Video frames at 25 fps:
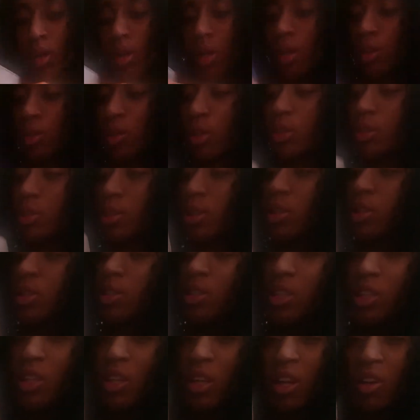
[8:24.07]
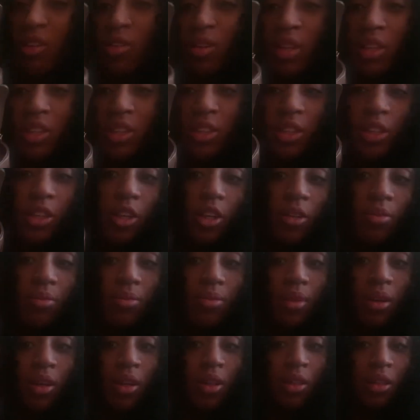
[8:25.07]
So as you can see, it already took up
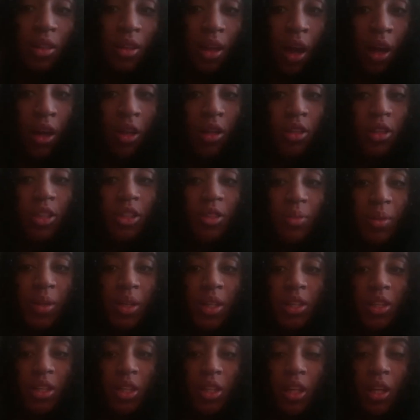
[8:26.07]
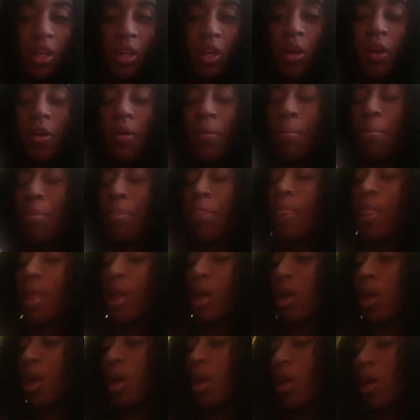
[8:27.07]
a lot of the space in here.
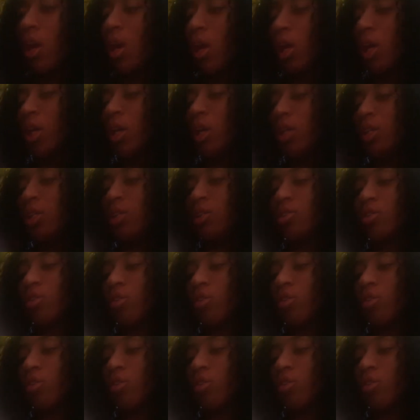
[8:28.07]
So